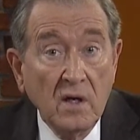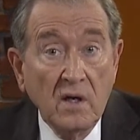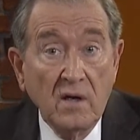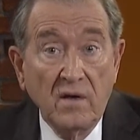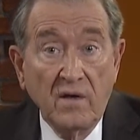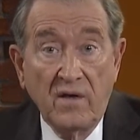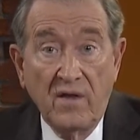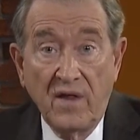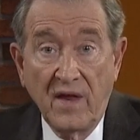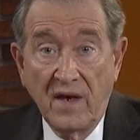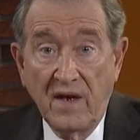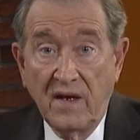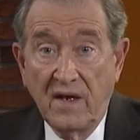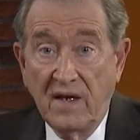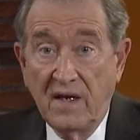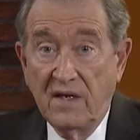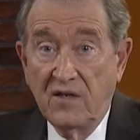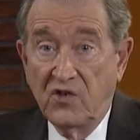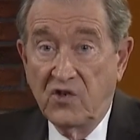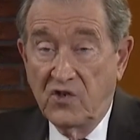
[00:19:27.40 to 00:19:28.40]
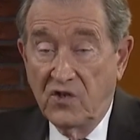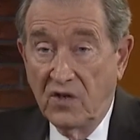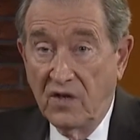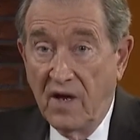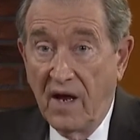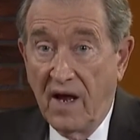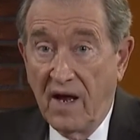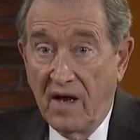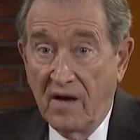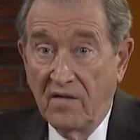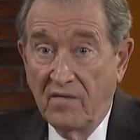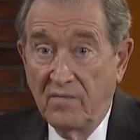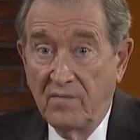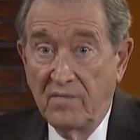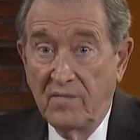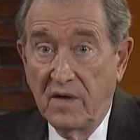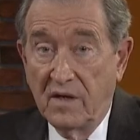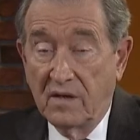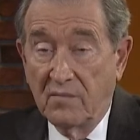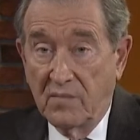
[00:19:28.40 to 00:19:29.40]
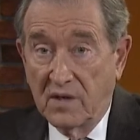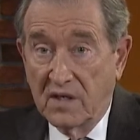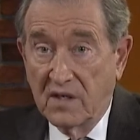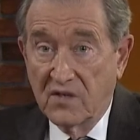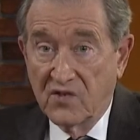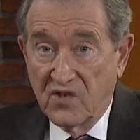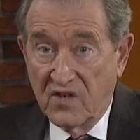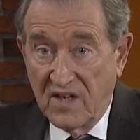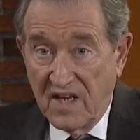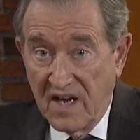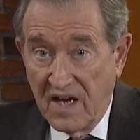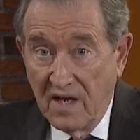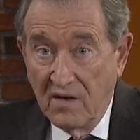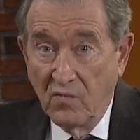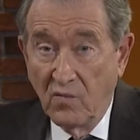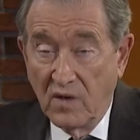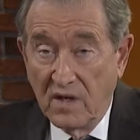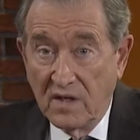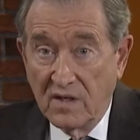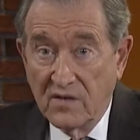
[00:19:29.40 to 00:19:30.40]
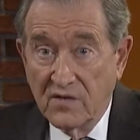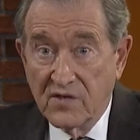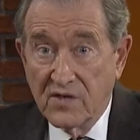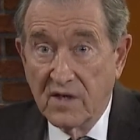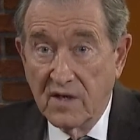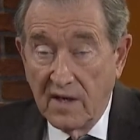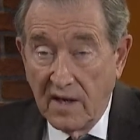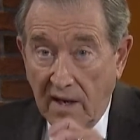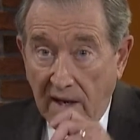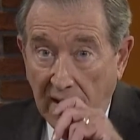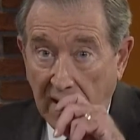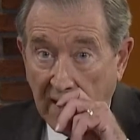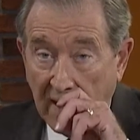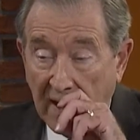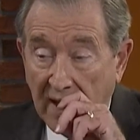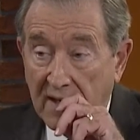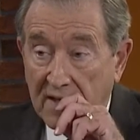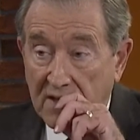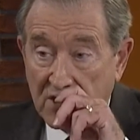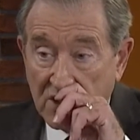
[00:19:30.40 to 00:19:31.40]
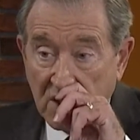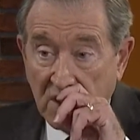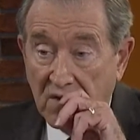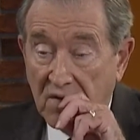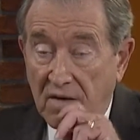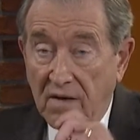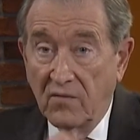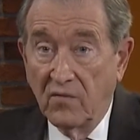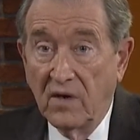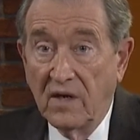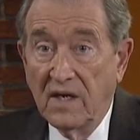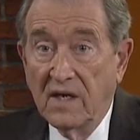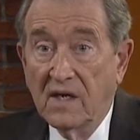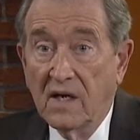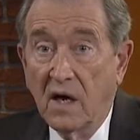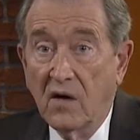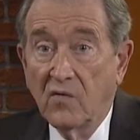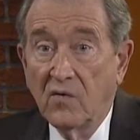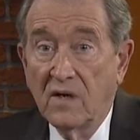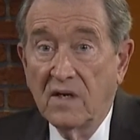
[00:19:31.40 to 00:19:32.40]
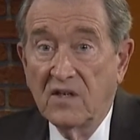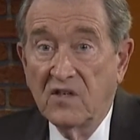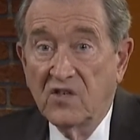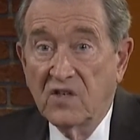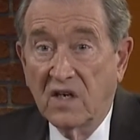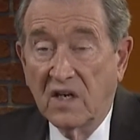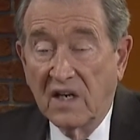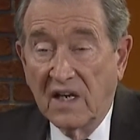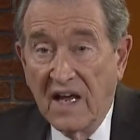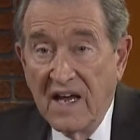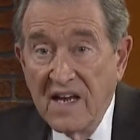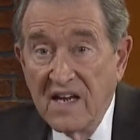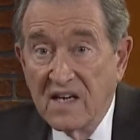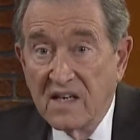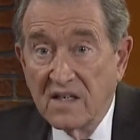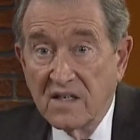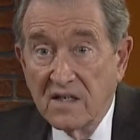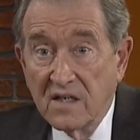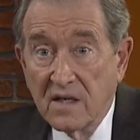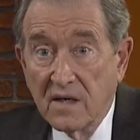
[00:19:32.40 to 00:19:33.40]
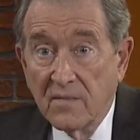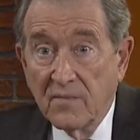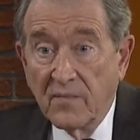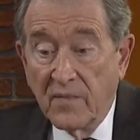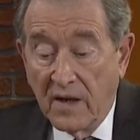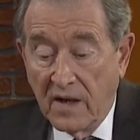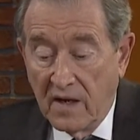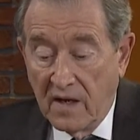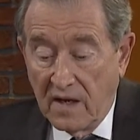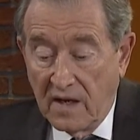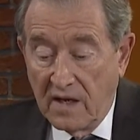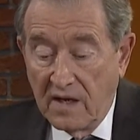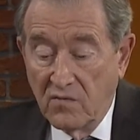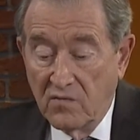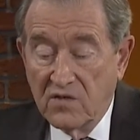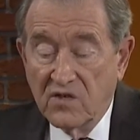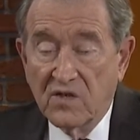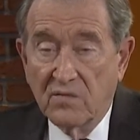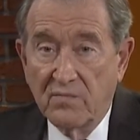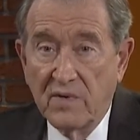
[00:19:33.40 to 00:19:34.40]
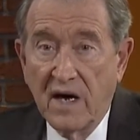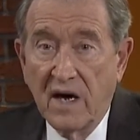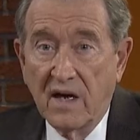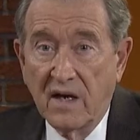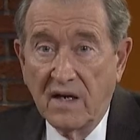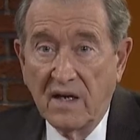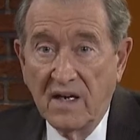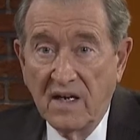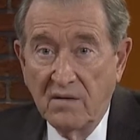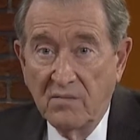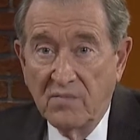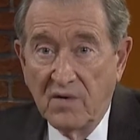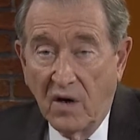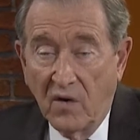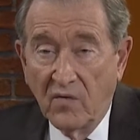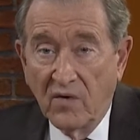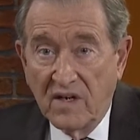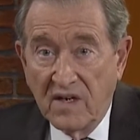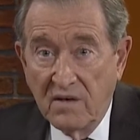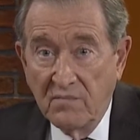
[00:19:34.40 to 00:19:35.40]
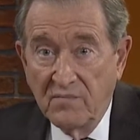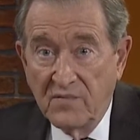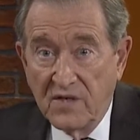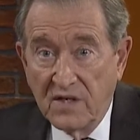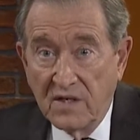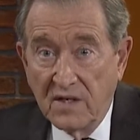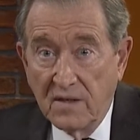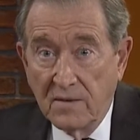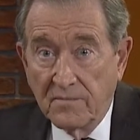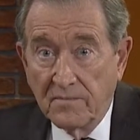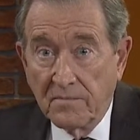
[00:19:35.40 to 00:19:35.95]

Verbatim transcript: than he should have because of the headwinds. And so when he got ready to land, he was about on empty.